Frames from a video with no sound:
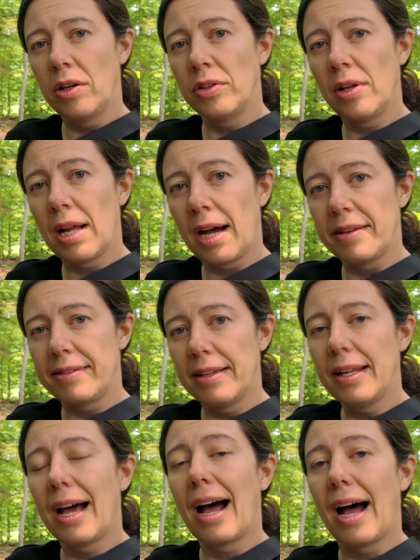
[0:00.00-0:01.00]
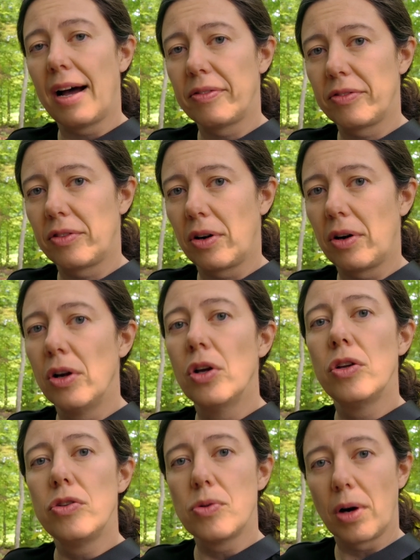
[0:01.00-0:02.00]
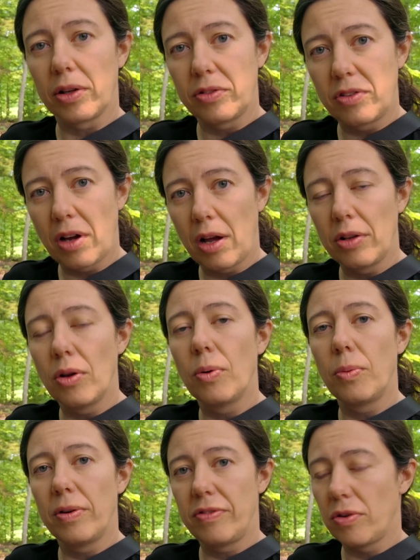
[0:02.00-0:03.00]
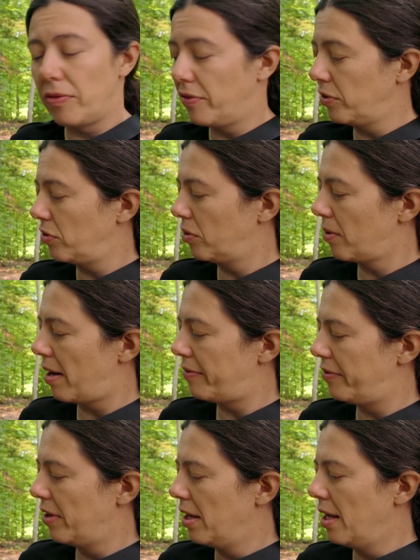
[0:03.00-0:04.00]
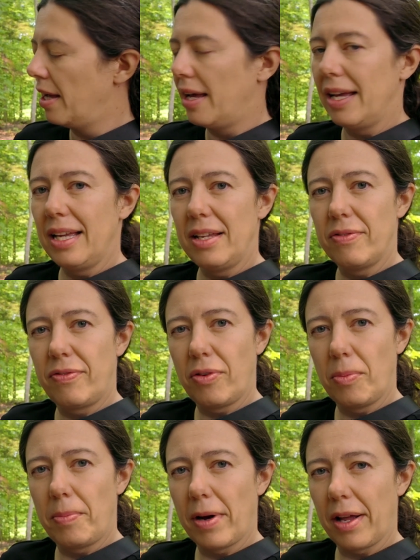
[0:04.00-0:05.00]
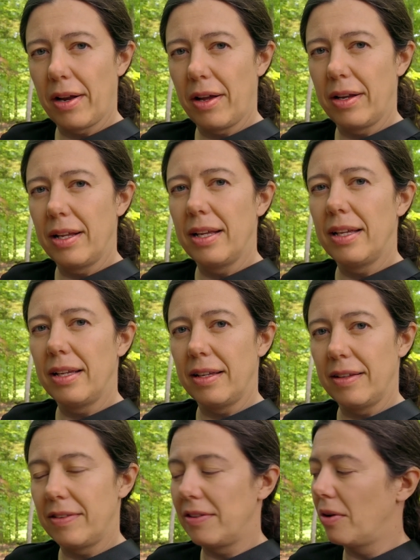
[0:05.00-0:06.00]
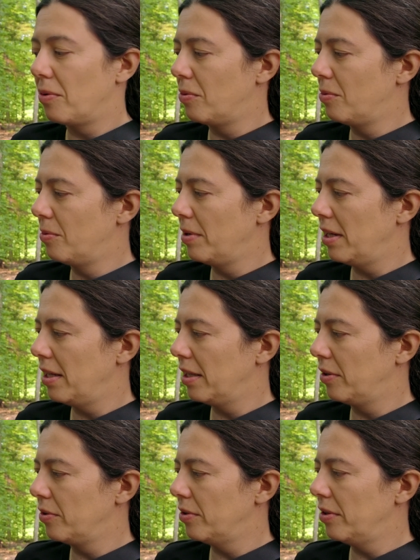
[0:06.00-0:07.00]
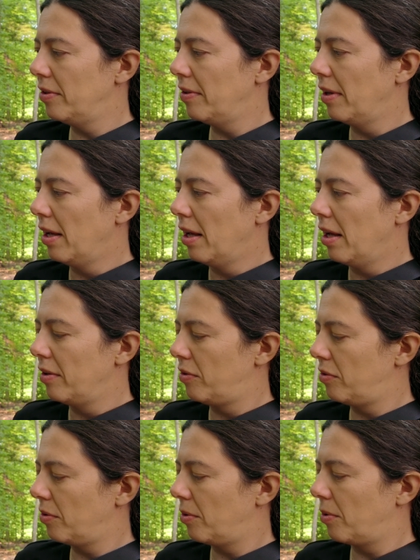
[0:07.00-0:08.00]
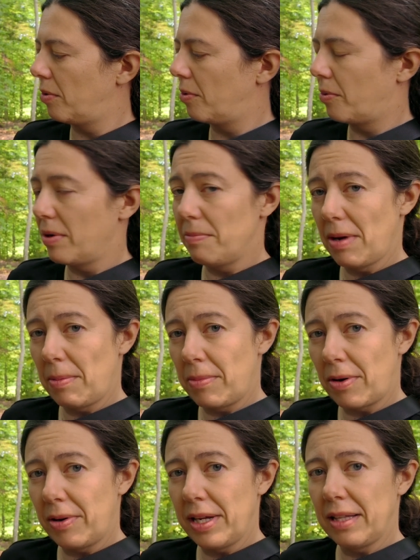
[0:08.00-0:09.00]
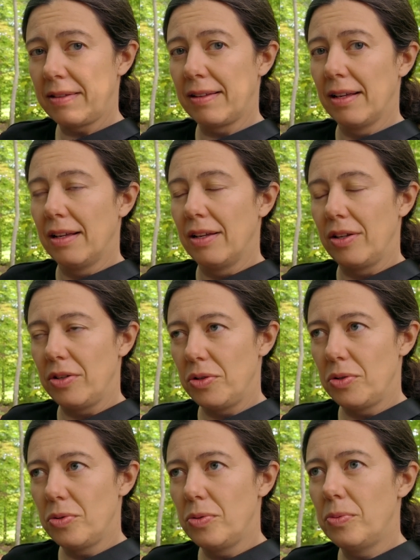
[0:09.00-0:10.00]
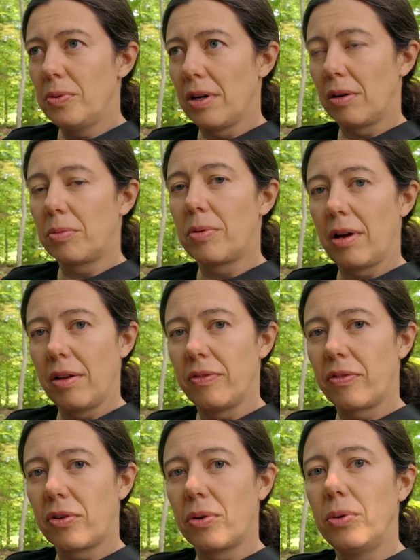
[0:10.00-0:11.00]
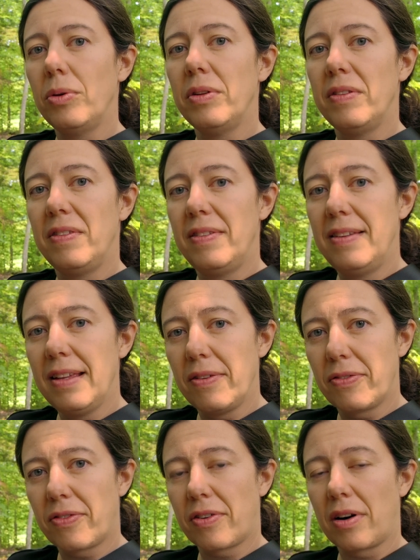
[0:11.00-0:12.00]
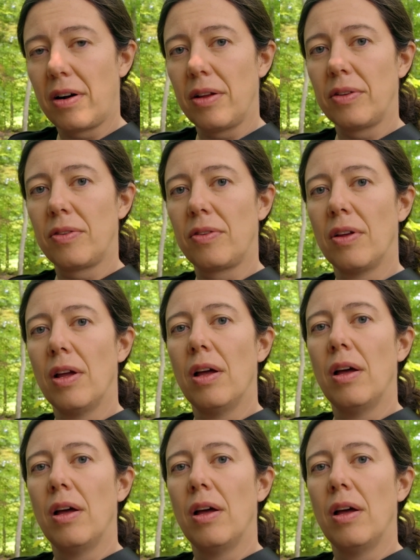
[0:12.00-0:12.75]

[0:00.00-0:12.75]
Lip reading: analyze it after you are done with your photograph. Info button is really good, so remember it. You will run through different